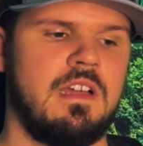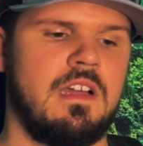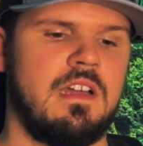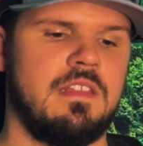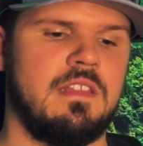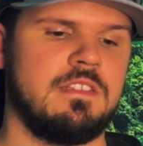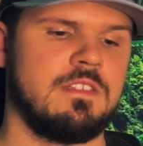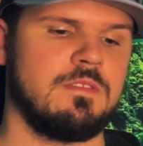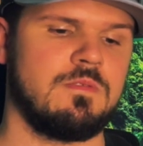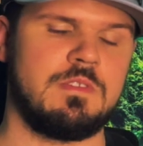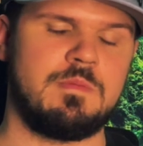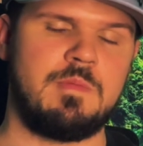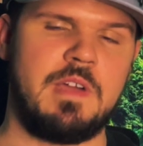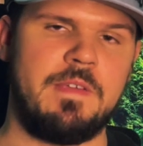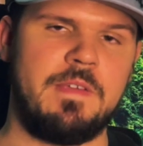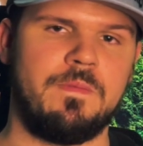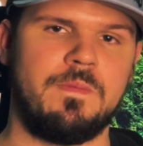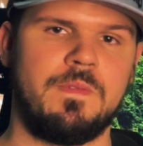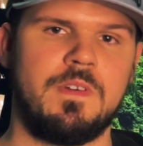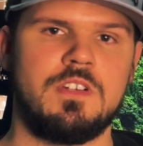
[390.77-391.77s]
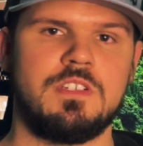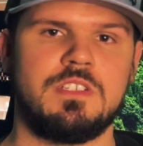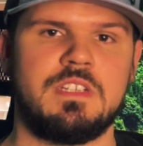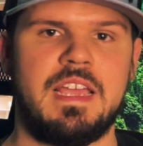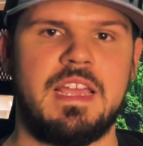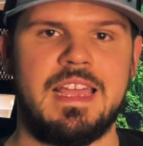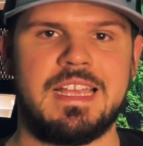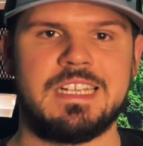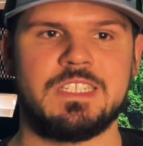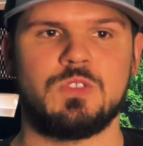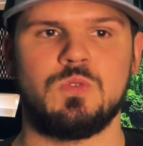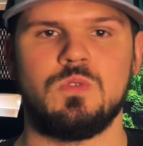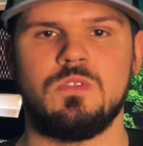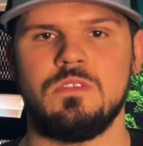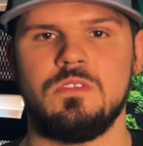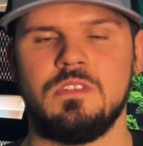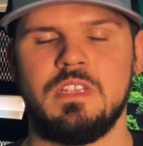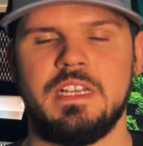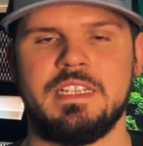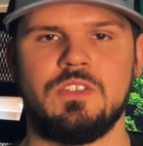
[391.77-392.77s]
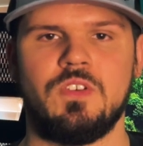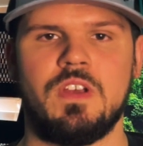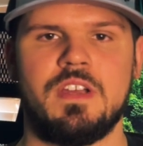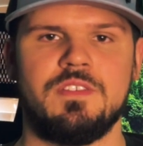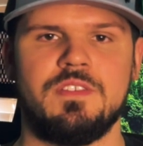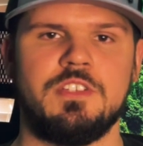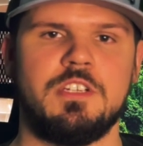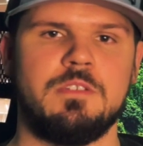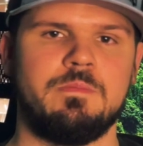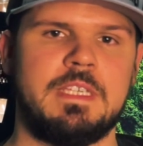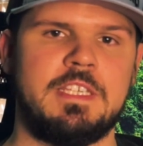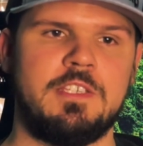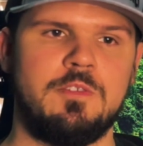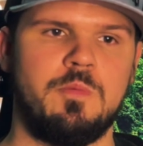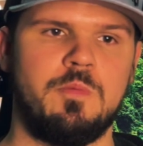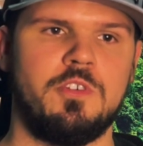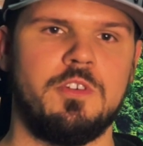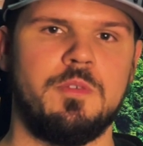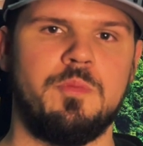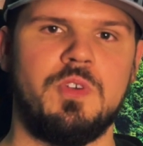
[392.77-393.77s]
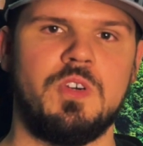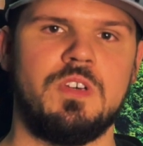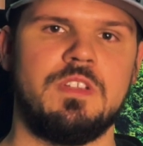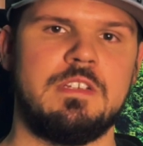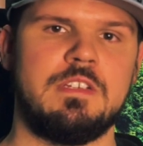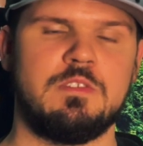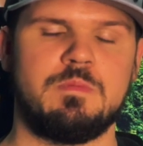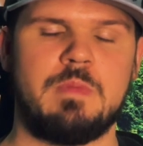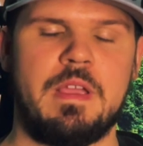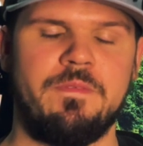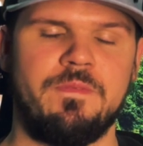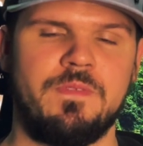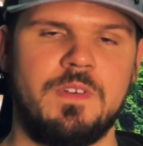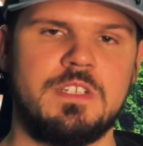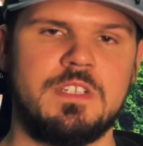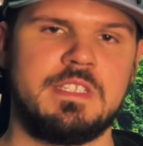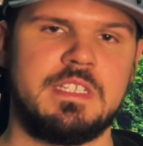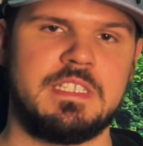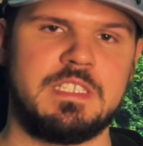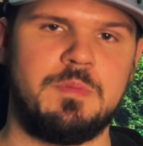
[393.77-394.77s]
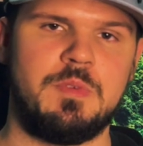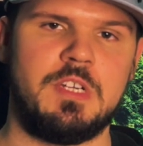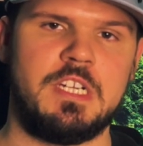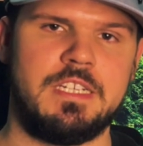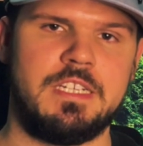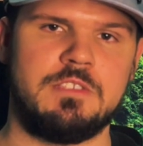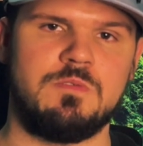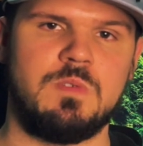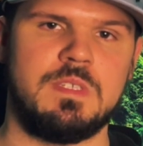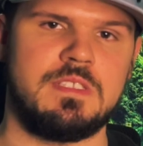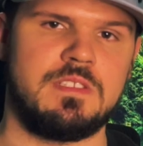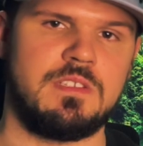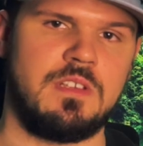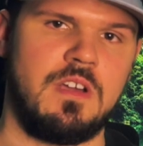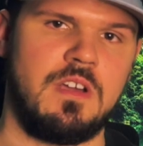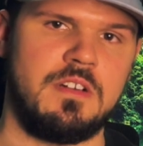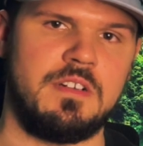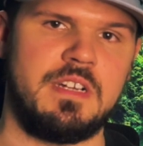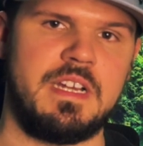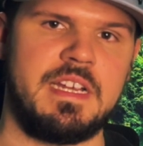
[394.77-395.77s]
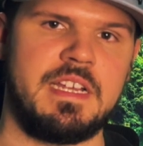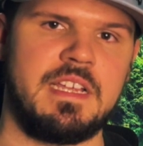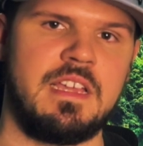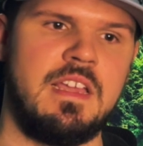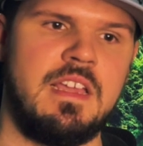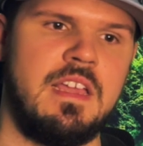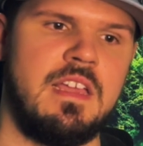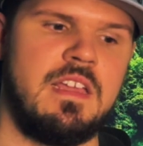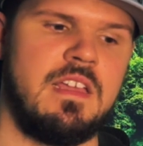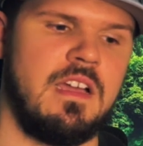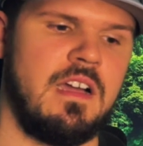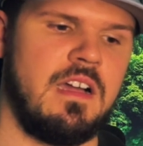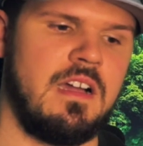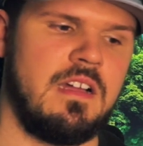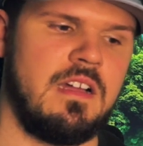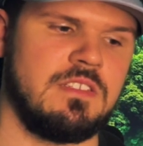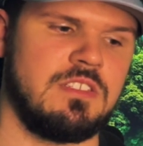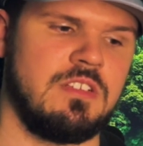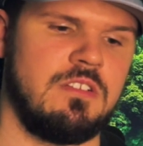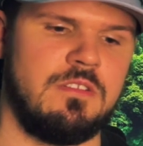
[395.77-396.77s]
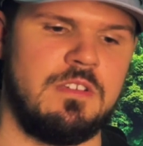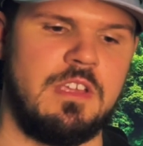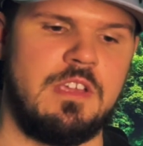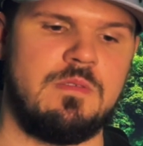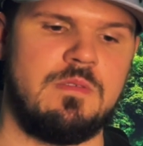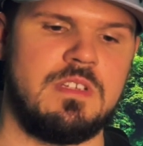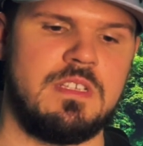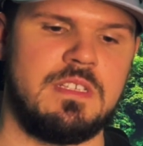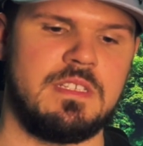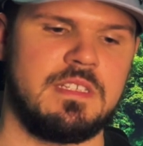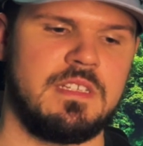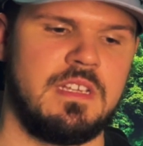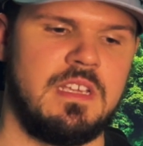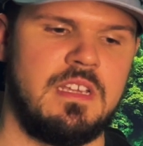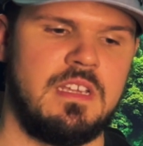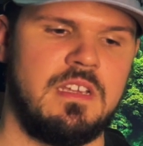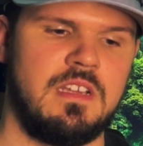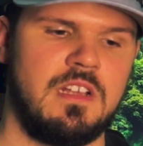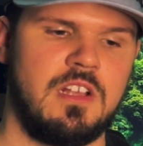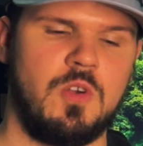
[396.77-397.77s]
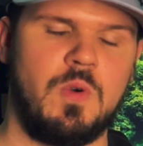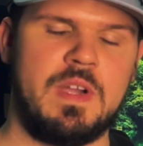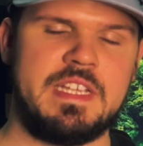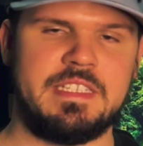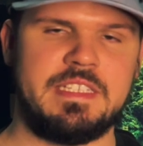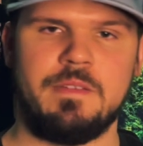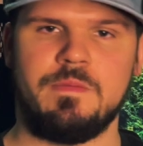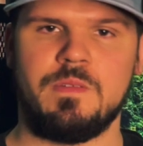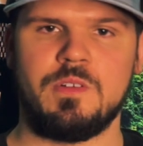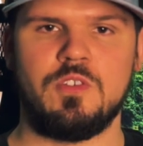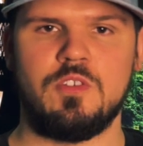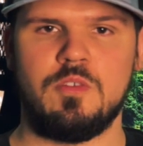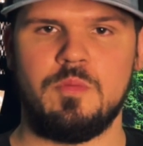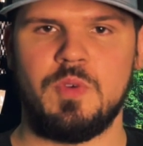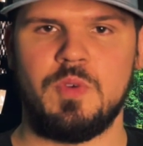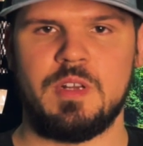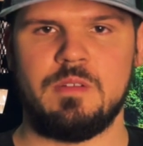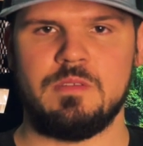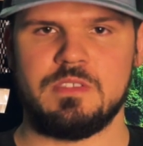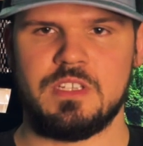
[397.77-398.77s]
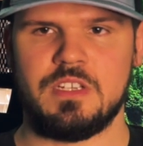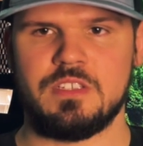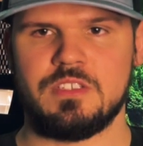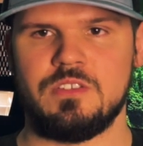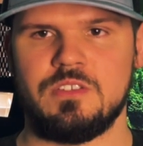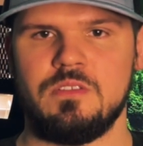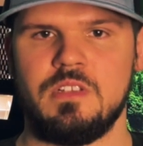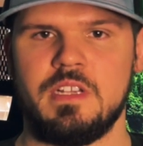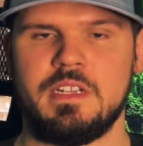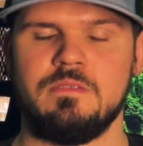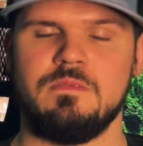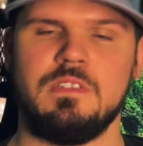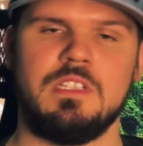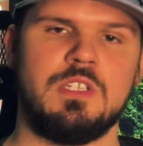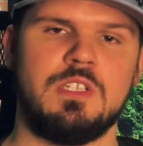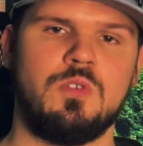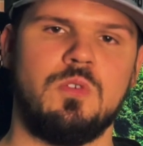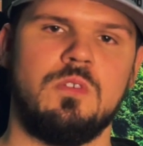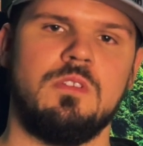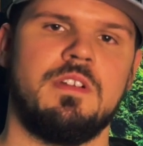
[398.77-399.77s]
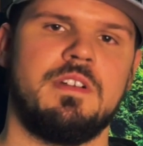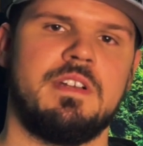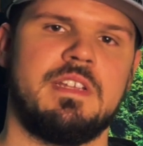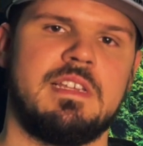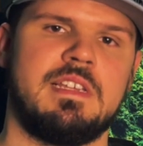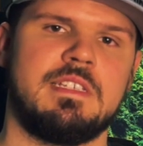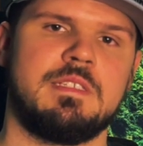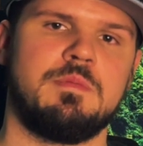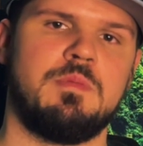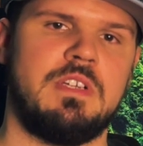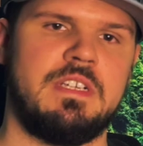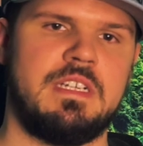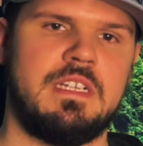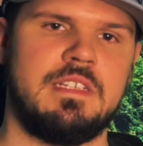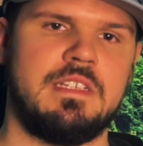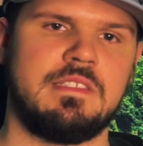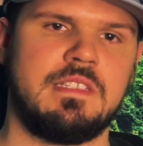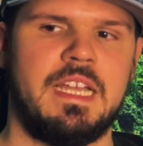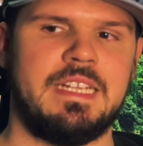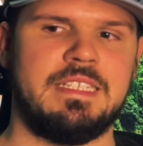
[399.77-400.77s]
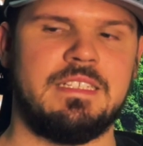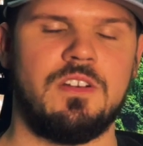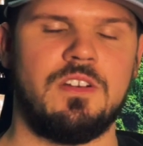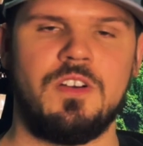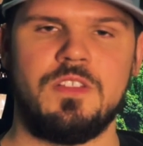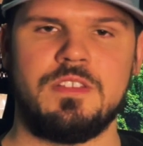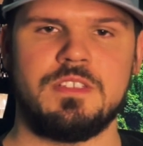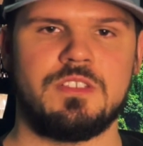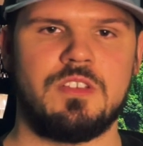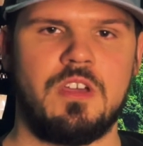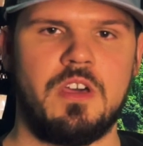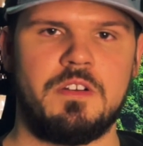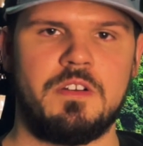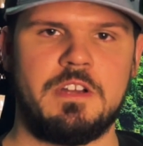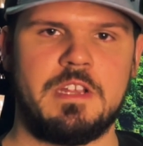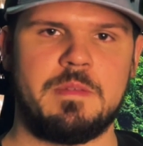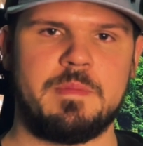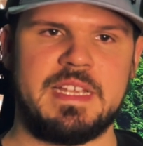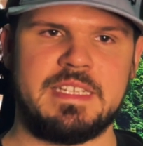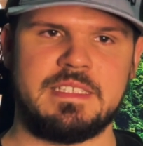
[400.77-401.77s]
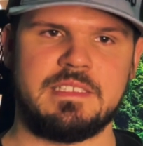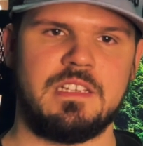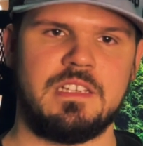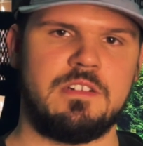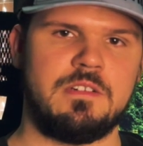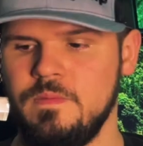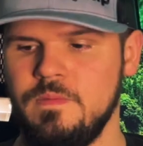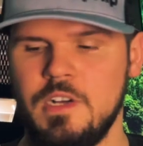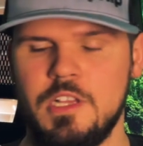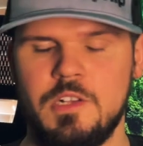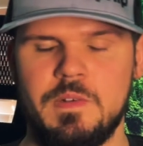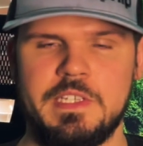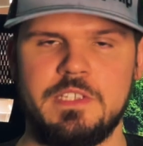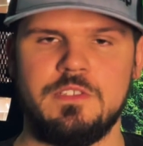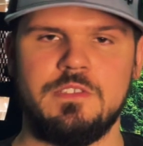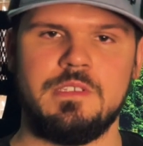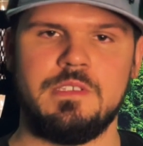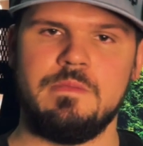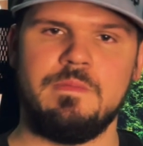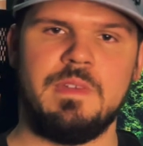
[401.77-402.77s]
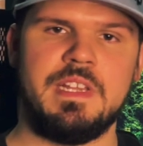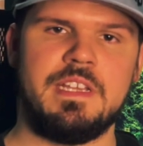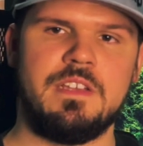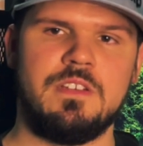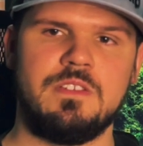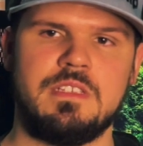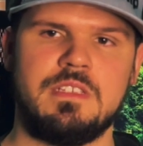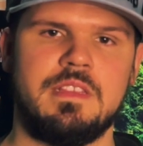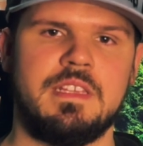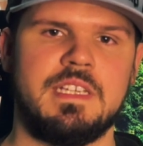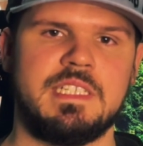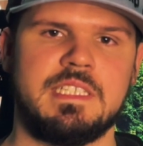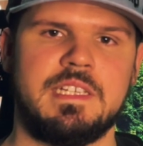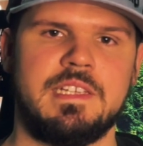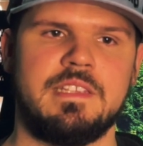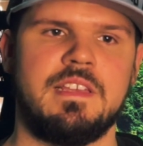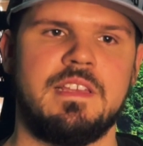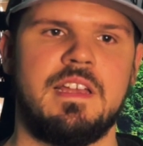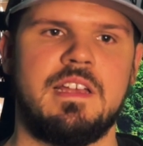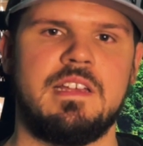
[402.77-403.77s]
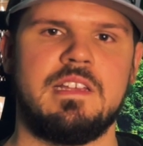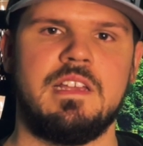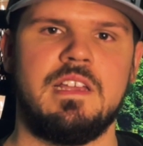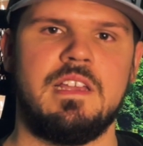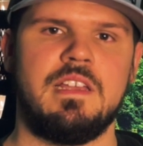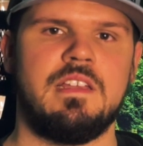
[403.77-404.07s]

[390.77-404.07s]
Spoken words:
This was my first actual like ground up keyboard build. It was my first experience with soldering, so it was quite difficult, but it was also like a really cool learning experience. I did all the soldering myself, following YouTube videos and things like that.